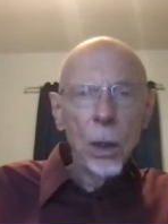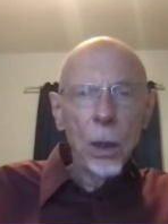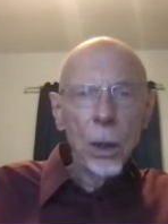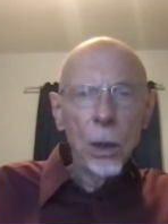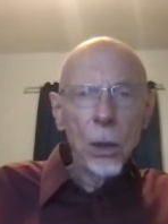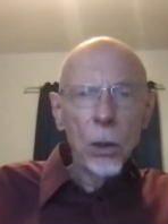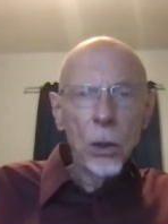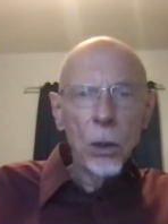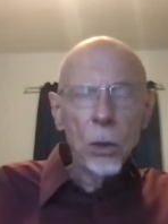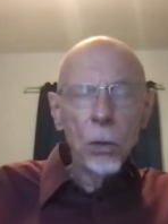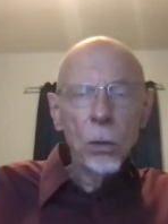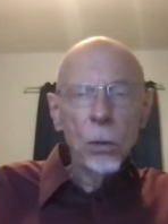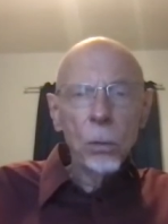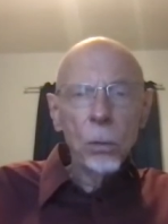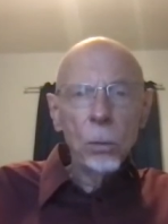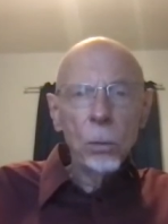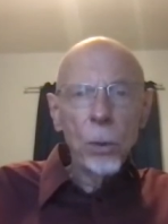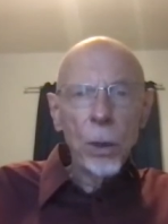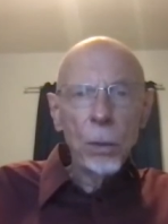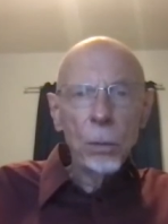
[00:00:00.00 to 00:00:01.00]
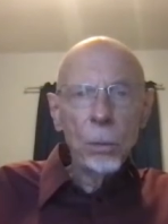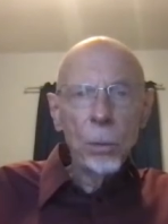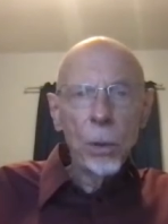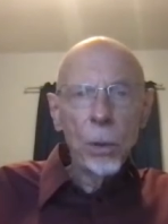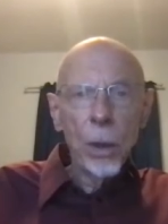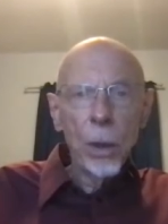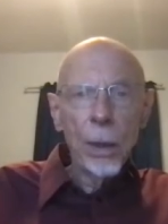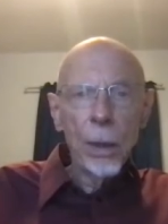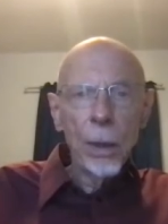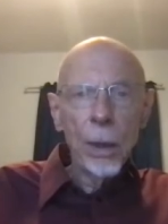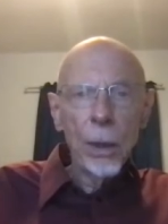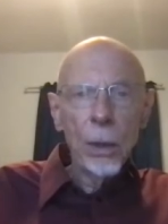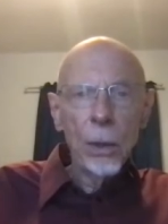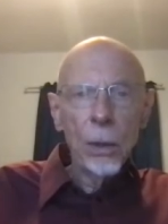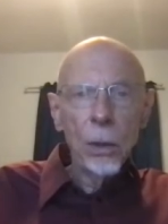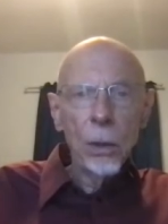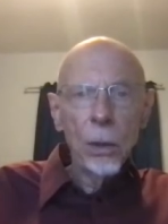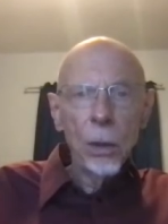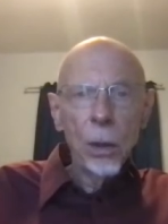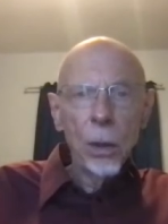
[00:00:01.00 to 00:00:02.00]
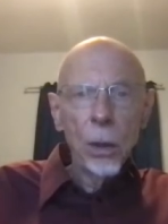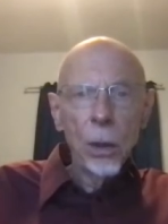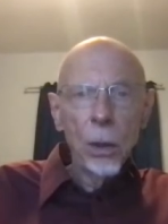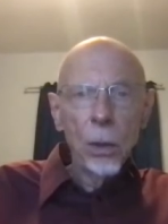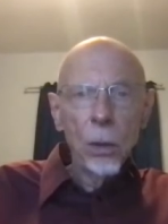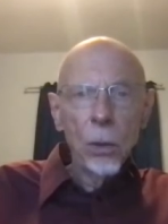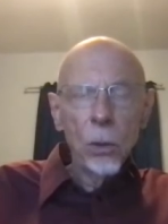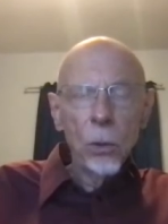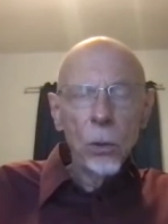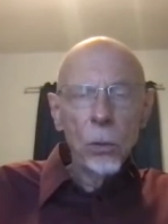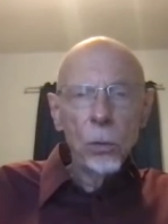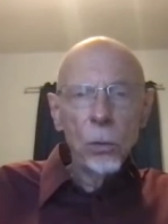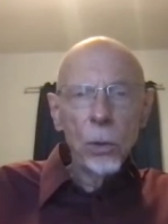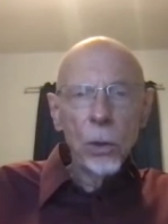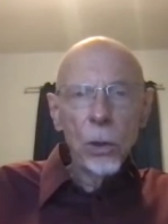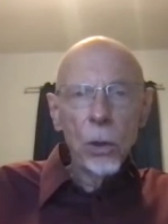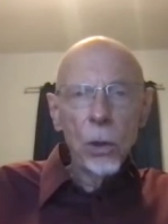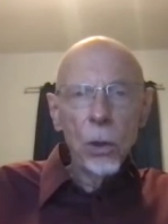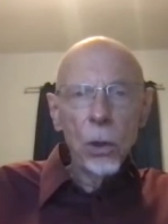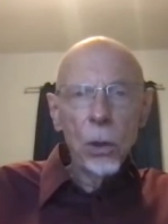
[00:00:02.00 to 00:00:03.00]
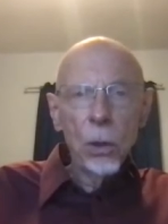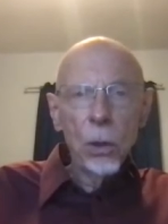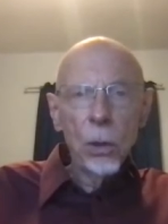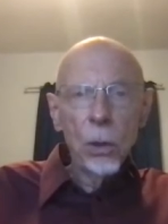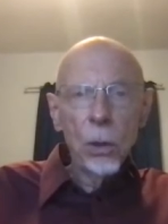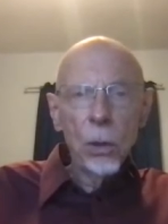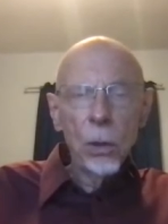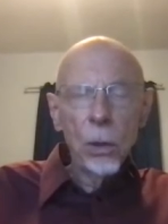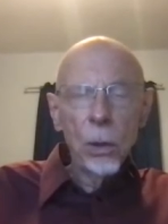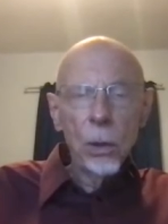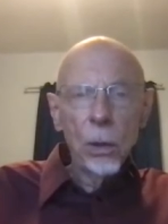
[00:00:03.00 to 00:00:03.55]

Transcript: certain people and then to regard